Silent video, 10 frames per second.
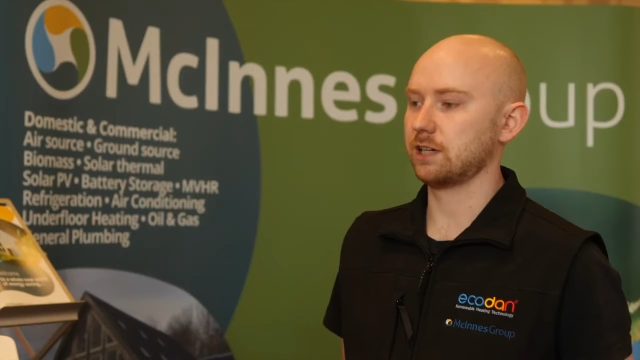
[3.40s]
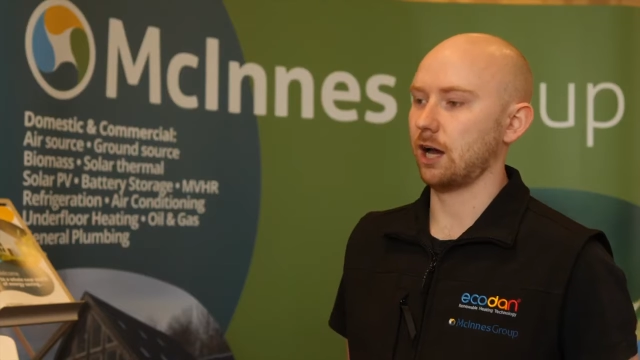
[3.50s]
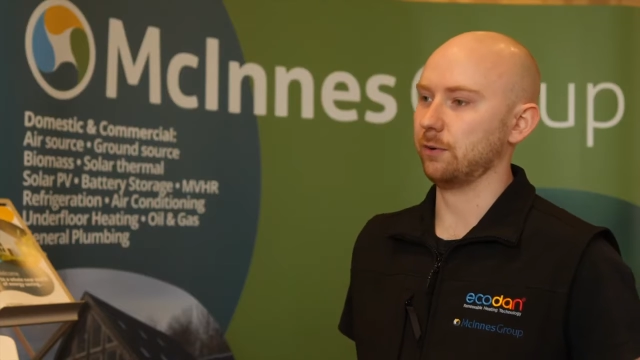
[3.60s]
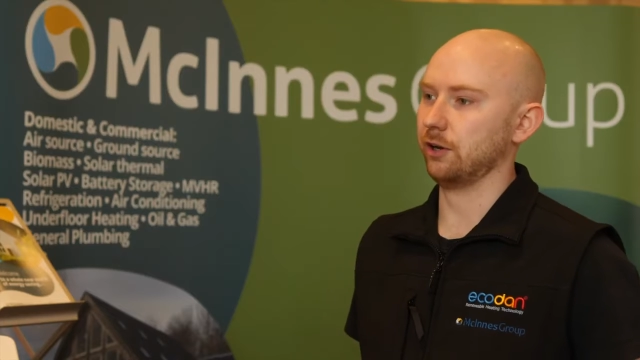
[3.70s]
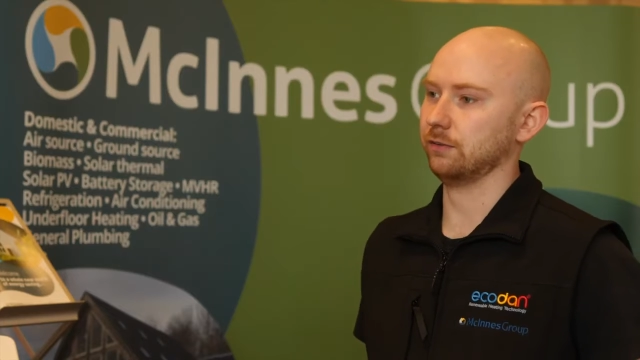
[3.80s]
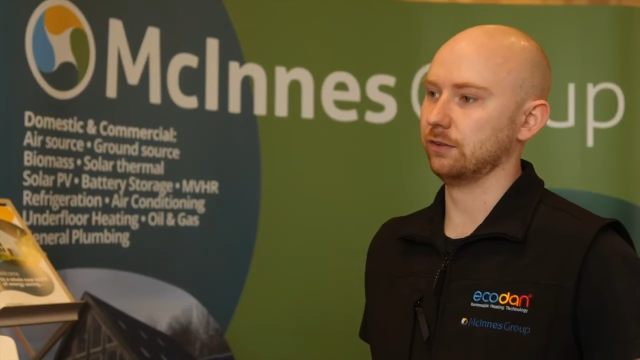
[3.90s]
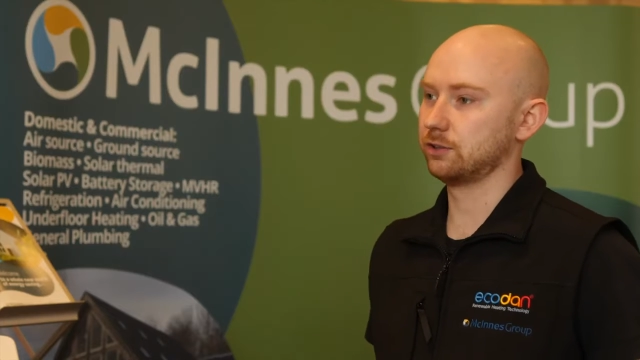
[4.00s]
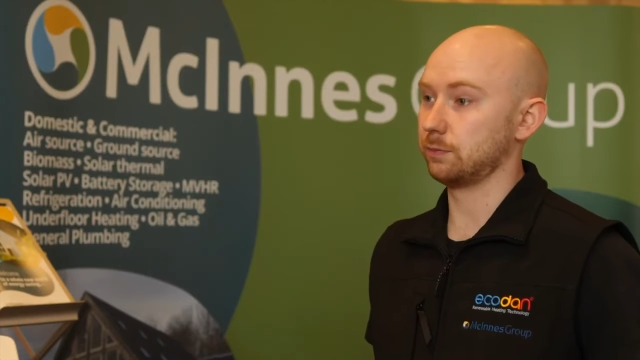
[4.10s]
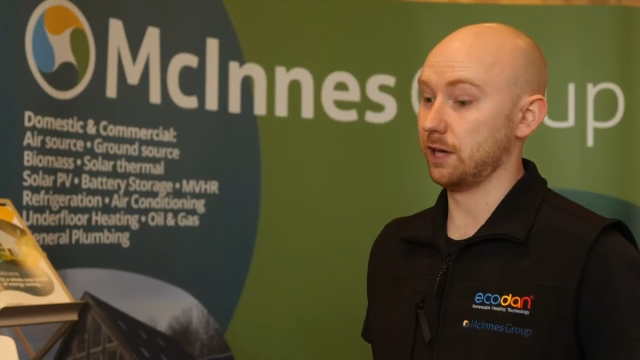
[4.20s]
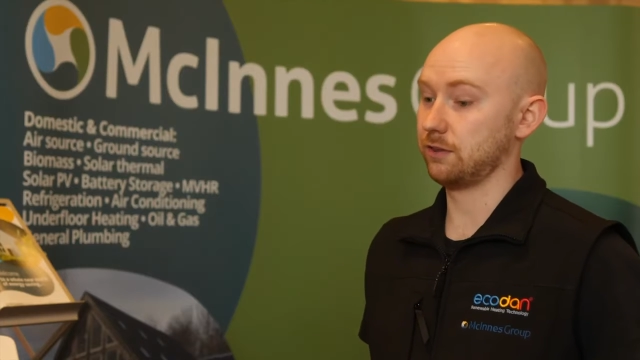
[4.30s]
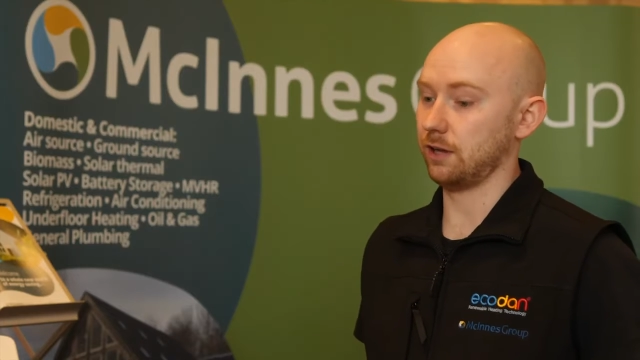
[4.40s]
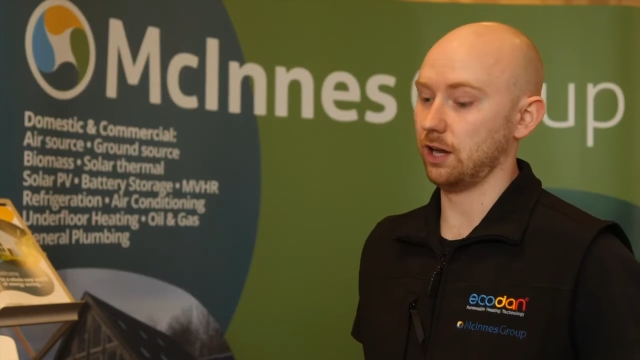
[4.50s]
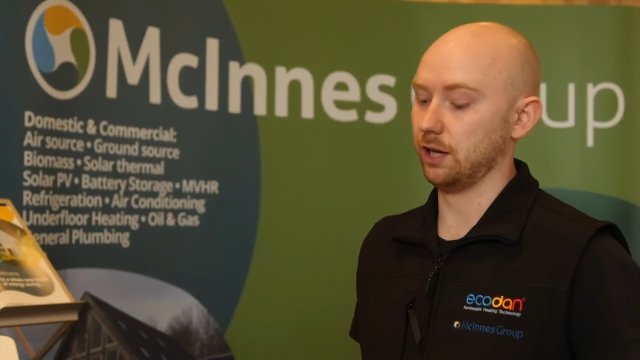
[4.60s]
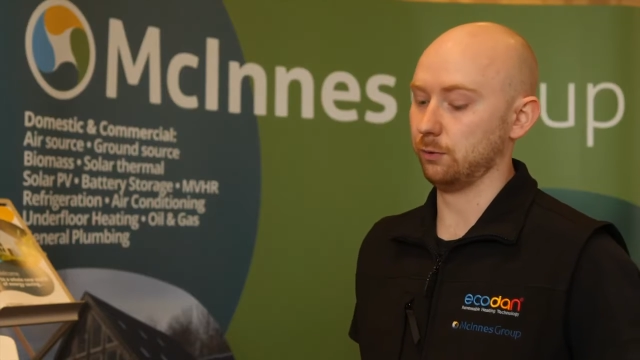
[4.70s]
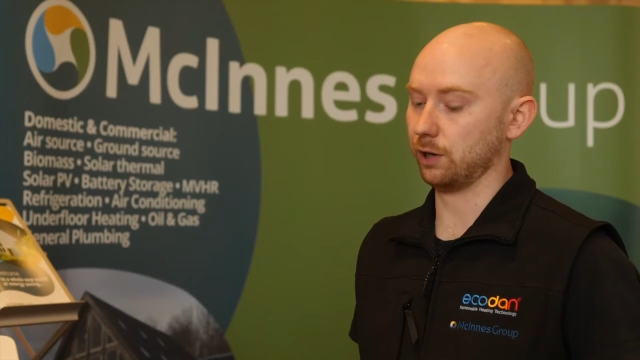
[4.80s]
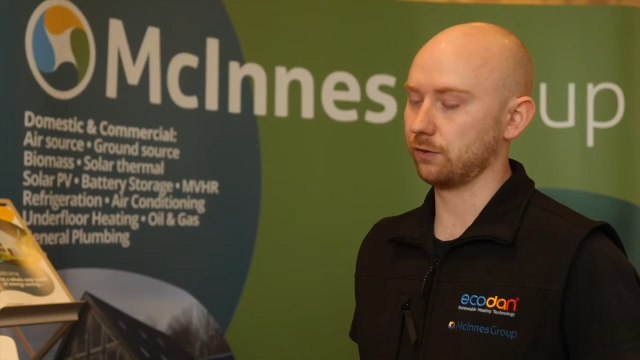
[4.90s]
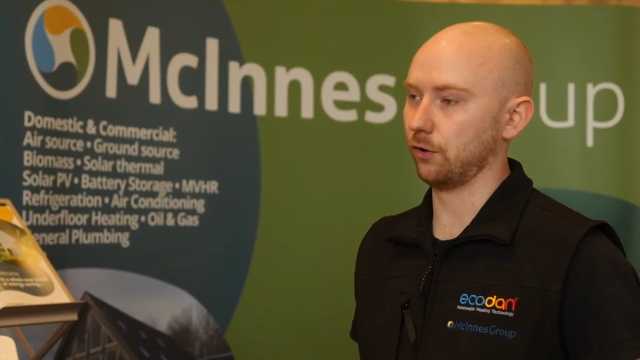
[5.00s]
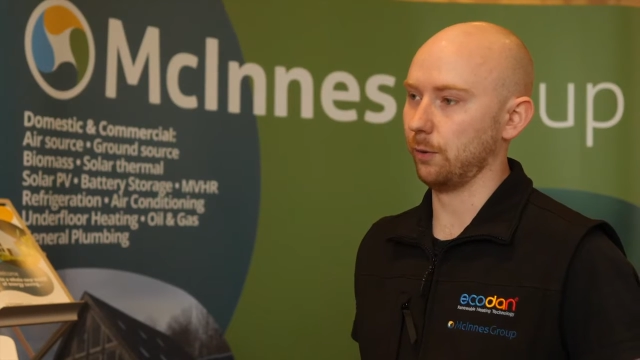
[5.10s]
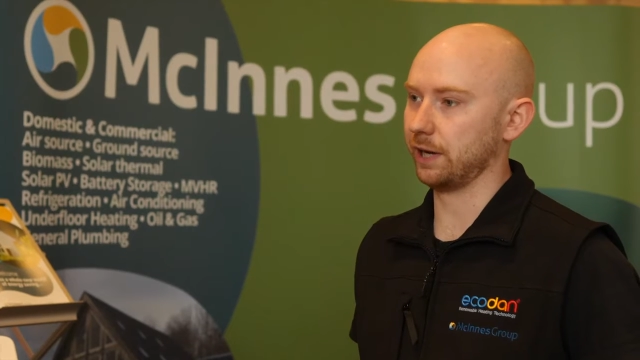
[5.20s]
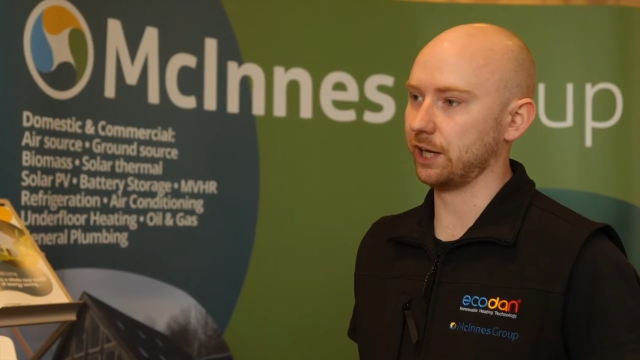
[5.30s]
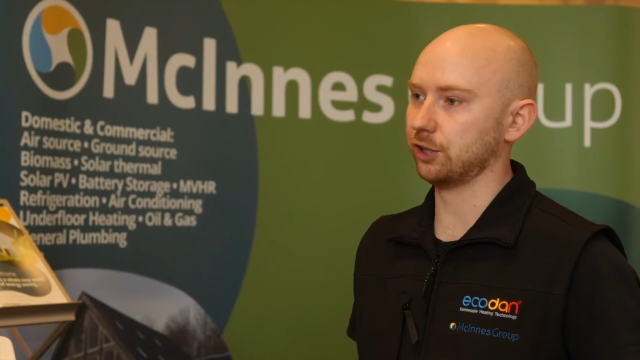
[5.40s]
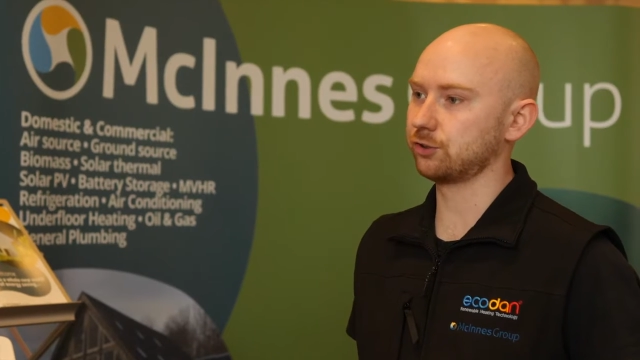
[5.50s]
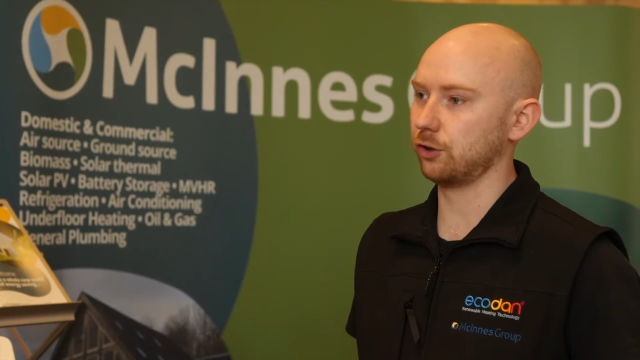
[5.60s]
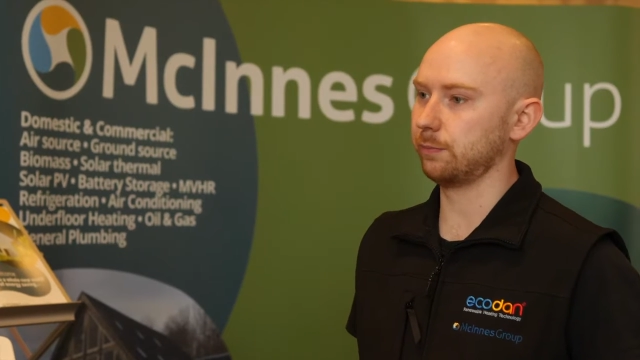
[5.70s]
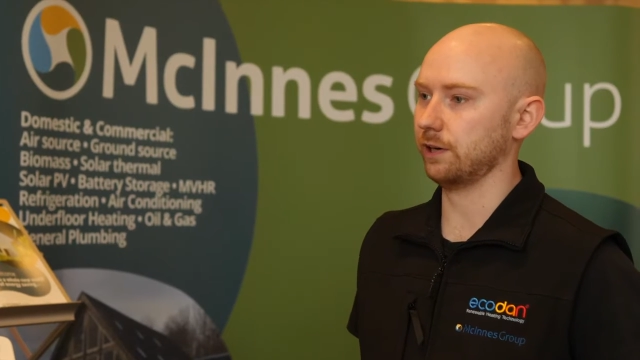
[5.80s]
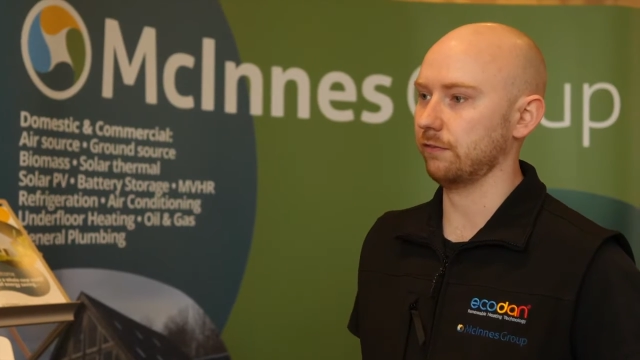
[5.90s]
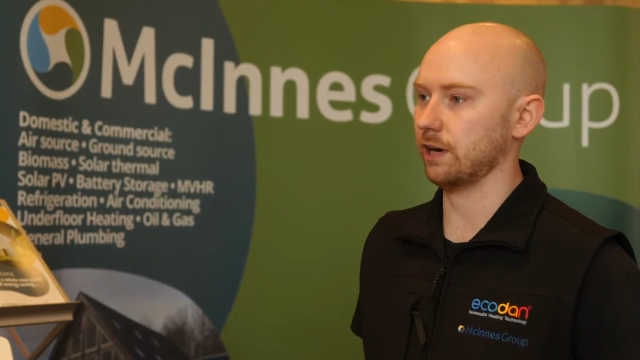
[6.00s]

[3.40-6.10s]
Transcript: Cameron Smith. I work for McInnes Group in